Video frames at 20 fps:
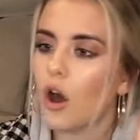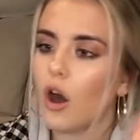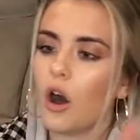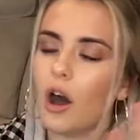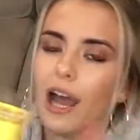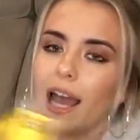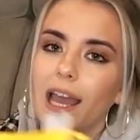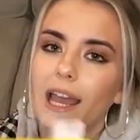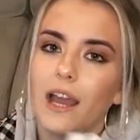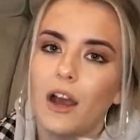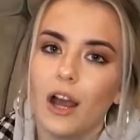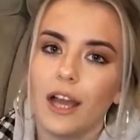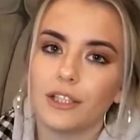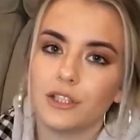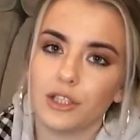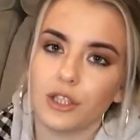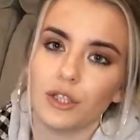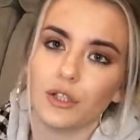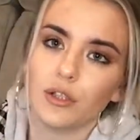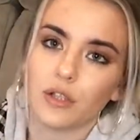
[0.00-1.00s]
I
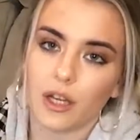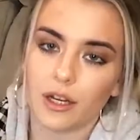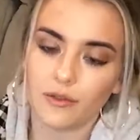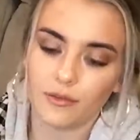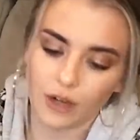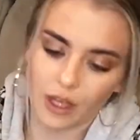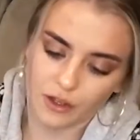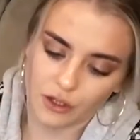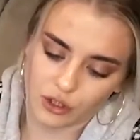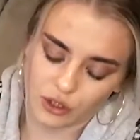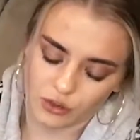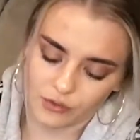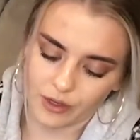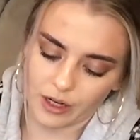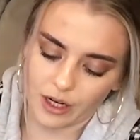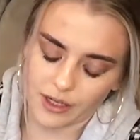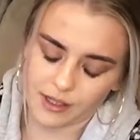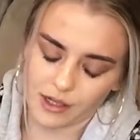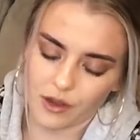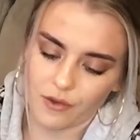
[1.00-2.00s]
do kind of like the
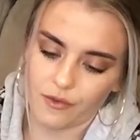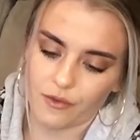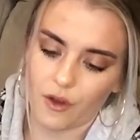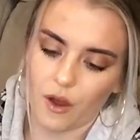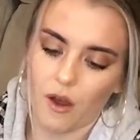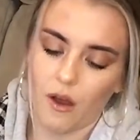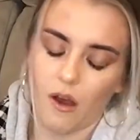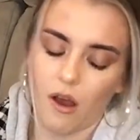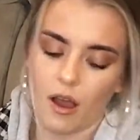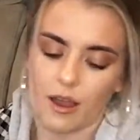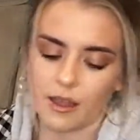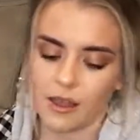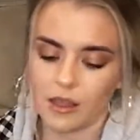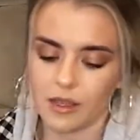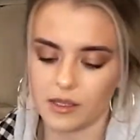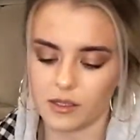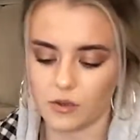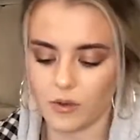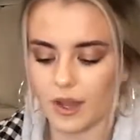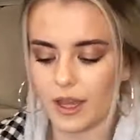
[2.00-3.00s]
storyline so far.
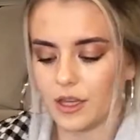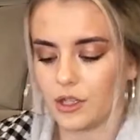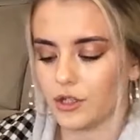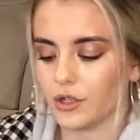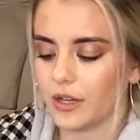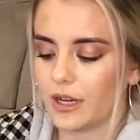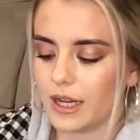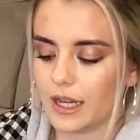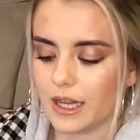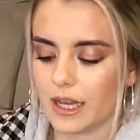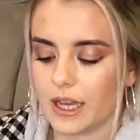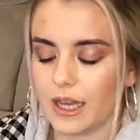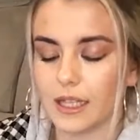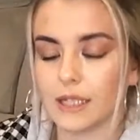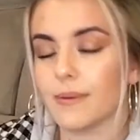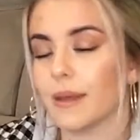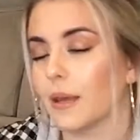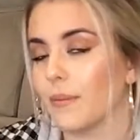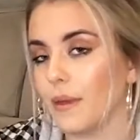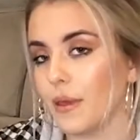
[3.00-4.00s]
It's quite intriguing.
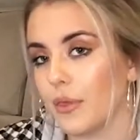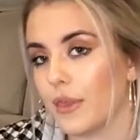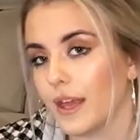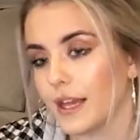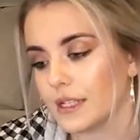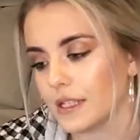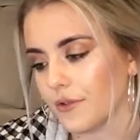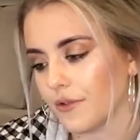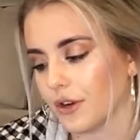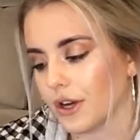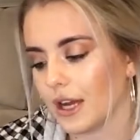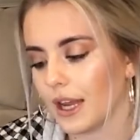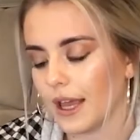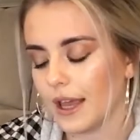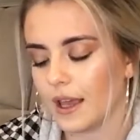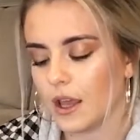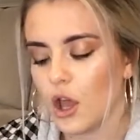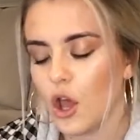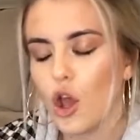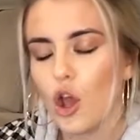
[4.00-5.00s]
It's making me think
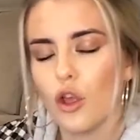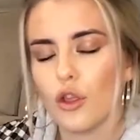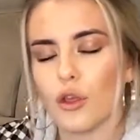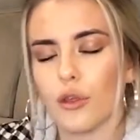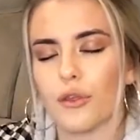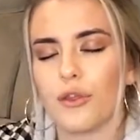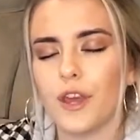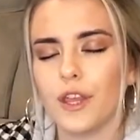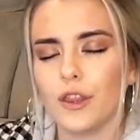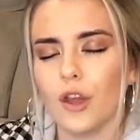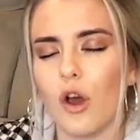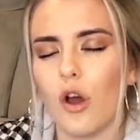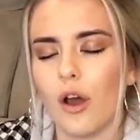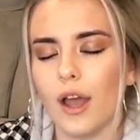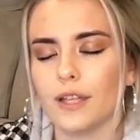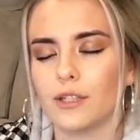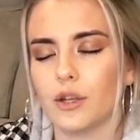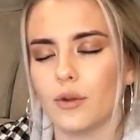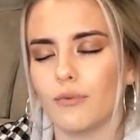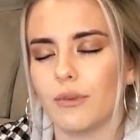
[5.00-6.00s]
differently. The thing that
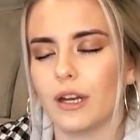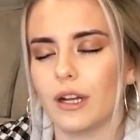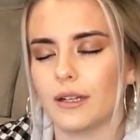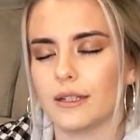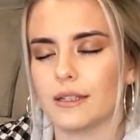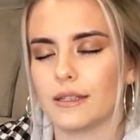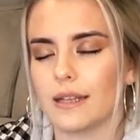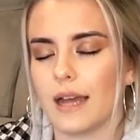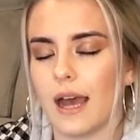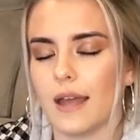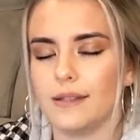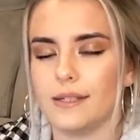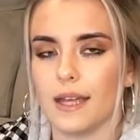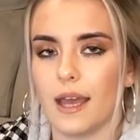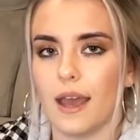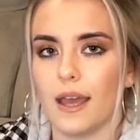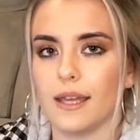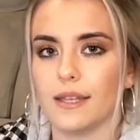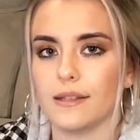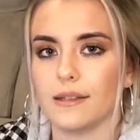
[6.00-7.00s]
I don't really understand
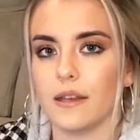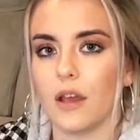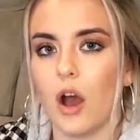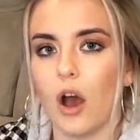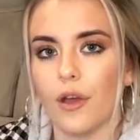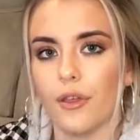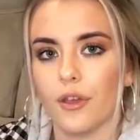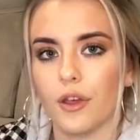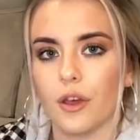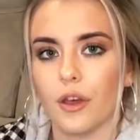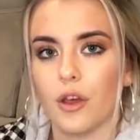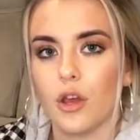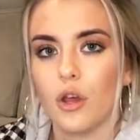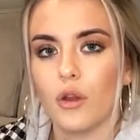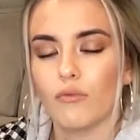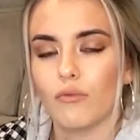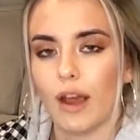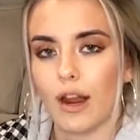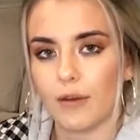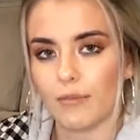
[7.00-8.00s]
yet is the other
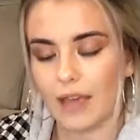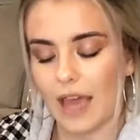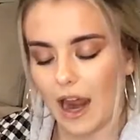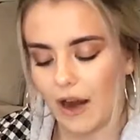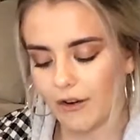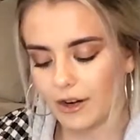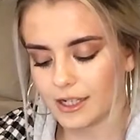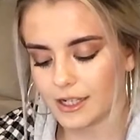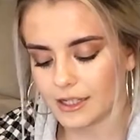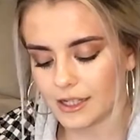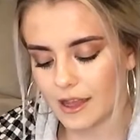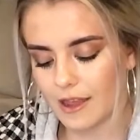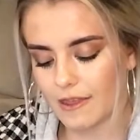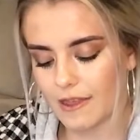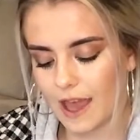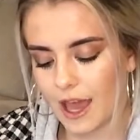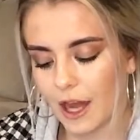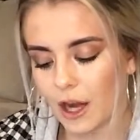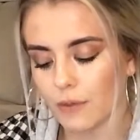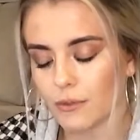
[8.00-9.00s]
random characters in
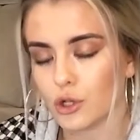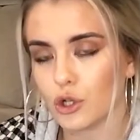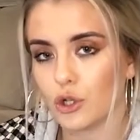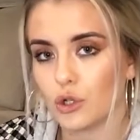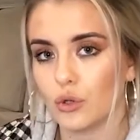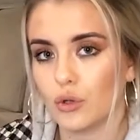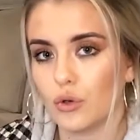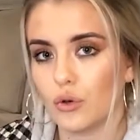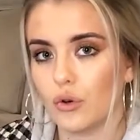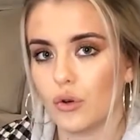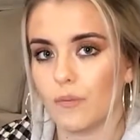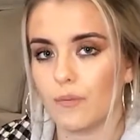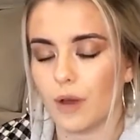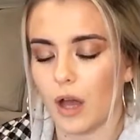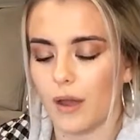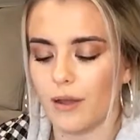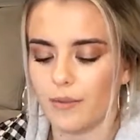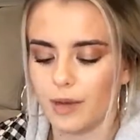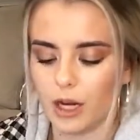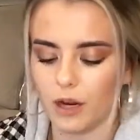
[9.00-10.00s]
there. And I'm sure,
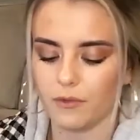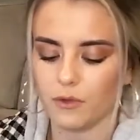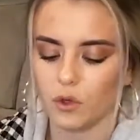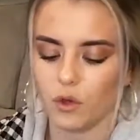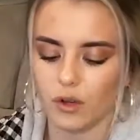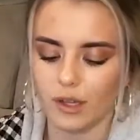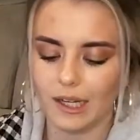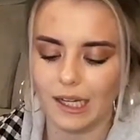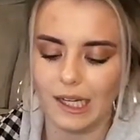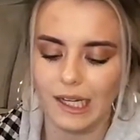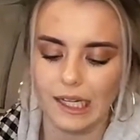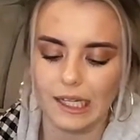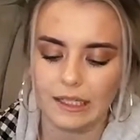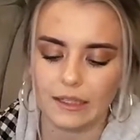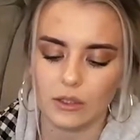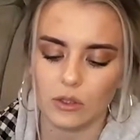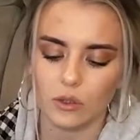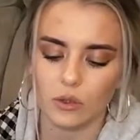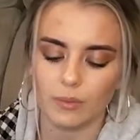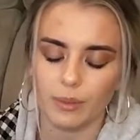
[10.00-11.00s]
I mean, I've got a
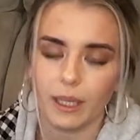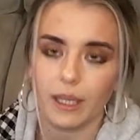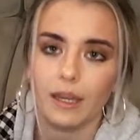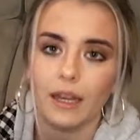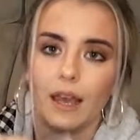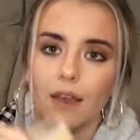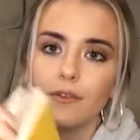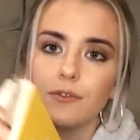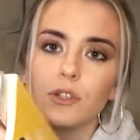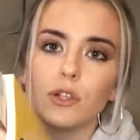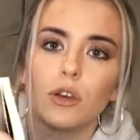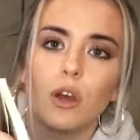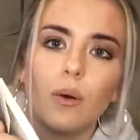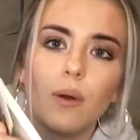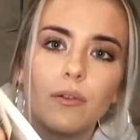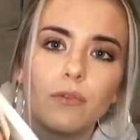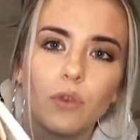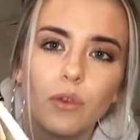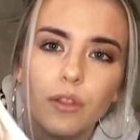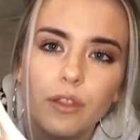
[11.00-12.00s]
little bit left to go.
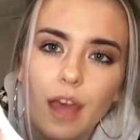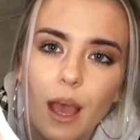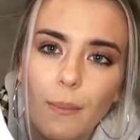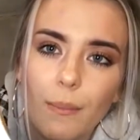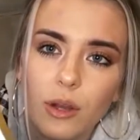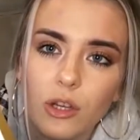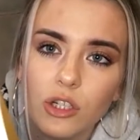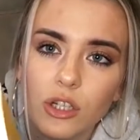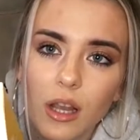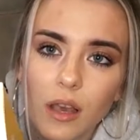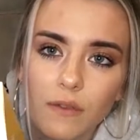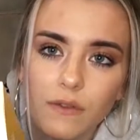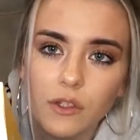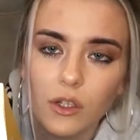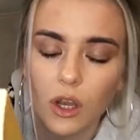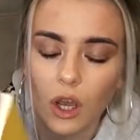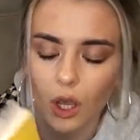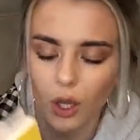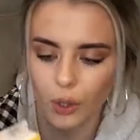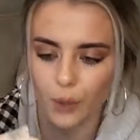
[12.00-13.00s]
I've got that much left to
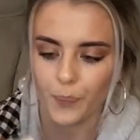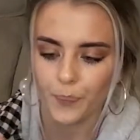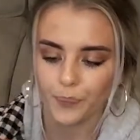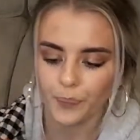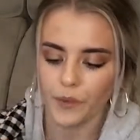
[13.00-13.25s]
go.